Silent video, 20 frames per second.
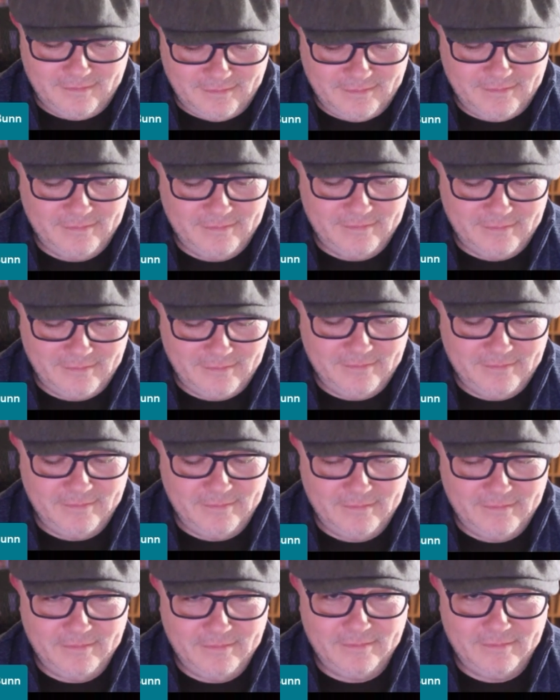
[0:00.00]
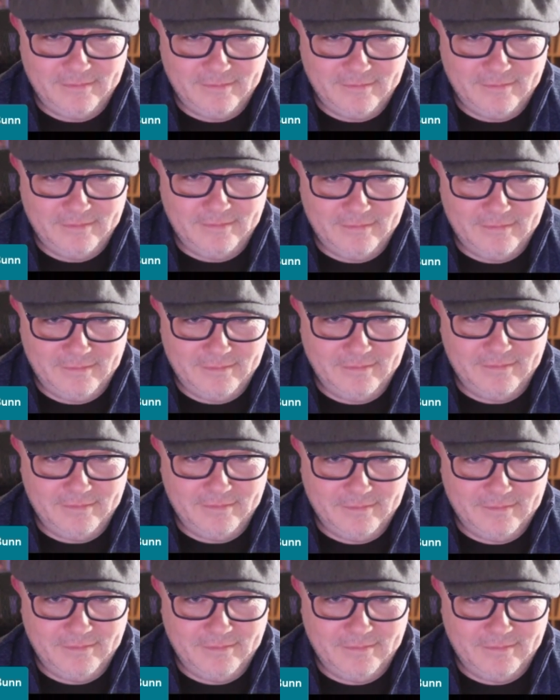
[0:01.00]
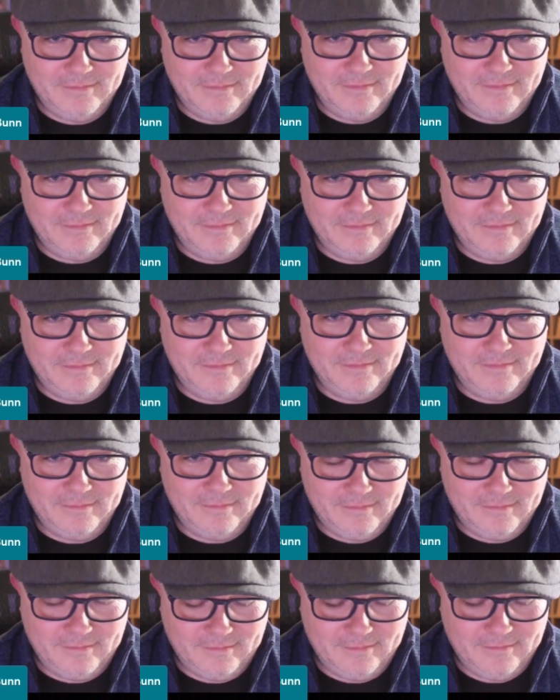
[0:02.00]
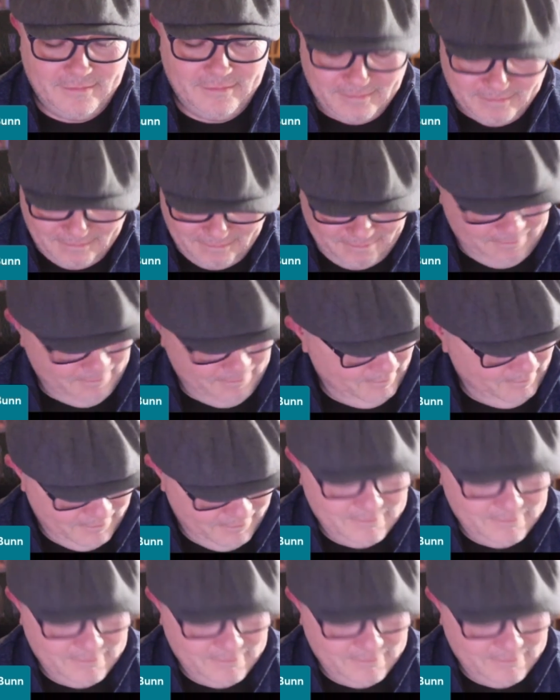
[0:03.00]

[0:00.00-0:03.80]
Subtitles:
The person shown says nothing.